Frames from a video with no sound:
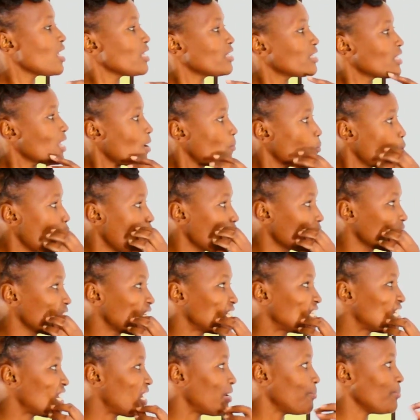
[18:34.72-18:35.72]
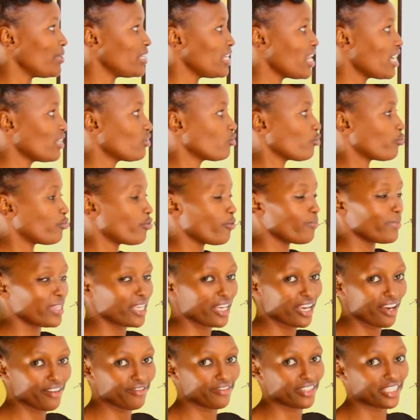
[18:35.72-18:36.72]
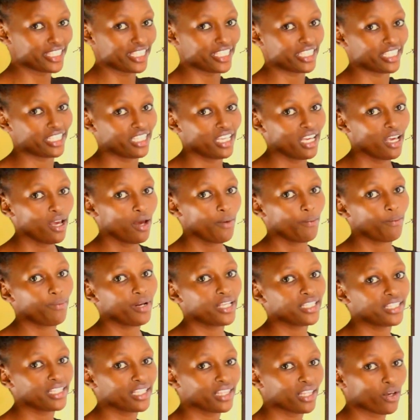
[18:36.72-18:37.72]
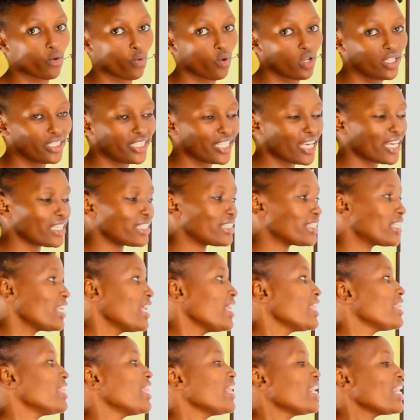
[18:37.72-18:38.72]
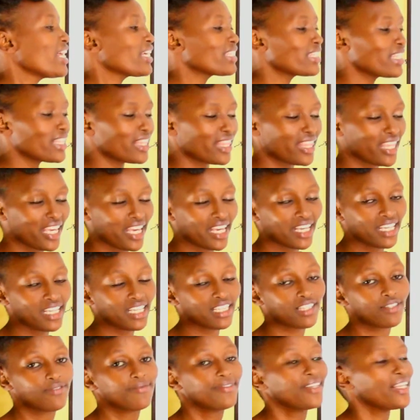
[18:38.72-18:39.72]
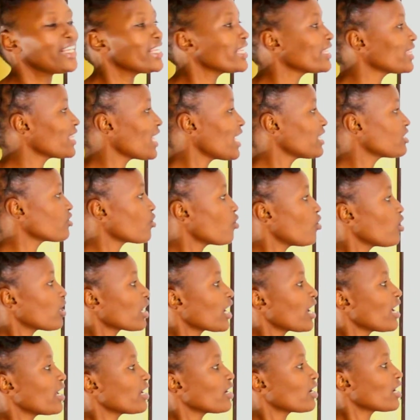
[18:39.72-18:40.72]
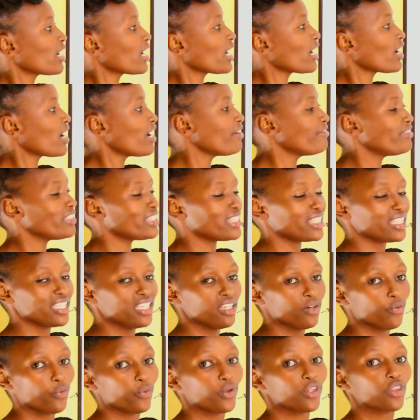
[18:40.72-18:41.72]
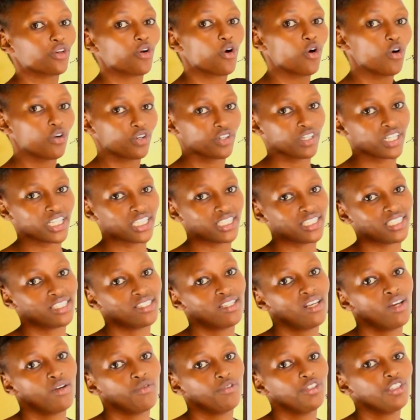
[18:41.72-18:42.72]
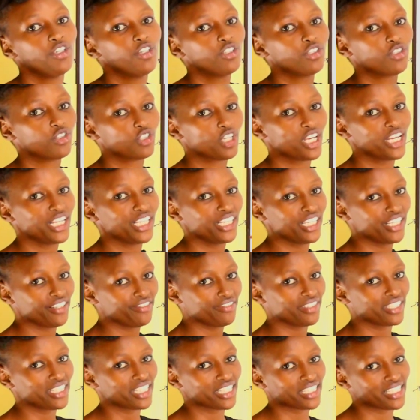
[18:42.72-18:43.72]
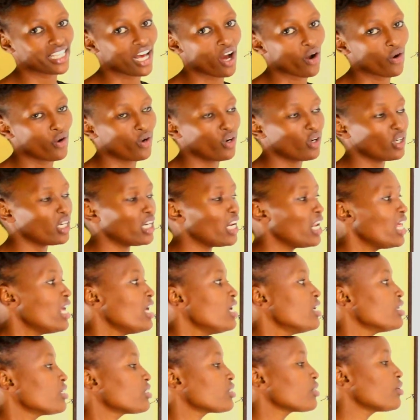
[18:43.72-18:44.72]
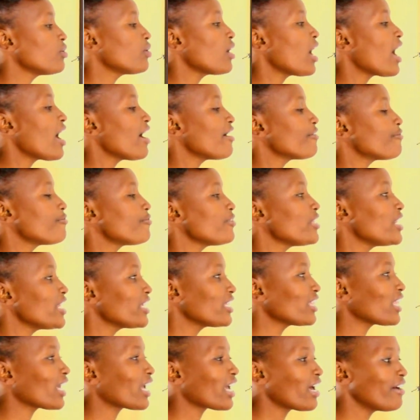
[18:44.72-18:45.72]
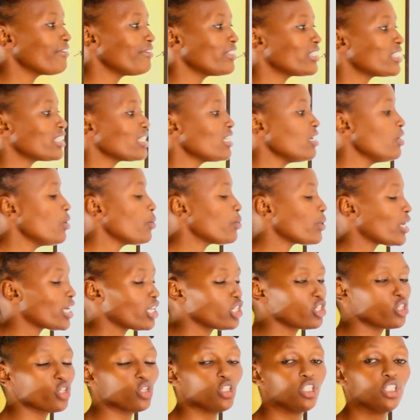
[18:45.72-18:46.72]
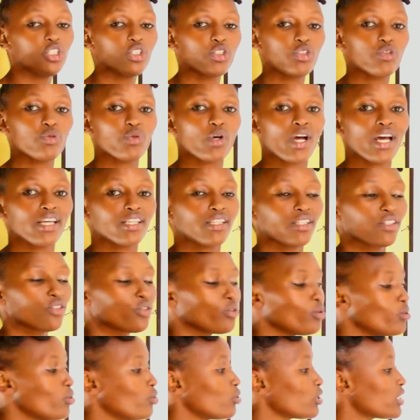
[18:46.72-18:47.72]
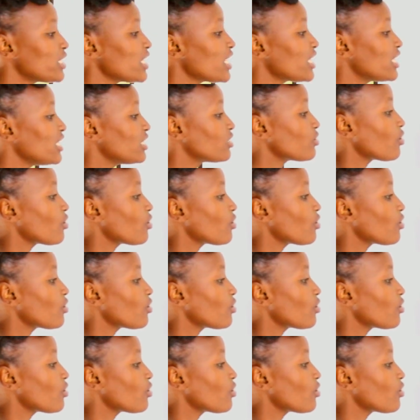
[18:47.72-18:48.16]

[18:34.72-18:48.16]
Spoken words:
there is some work that shall be done to form the cavity, placing the wall ties. The next thing is filling that cavity with concrete. We don't usually leave it as a whole. So filling the cavity, we are told to take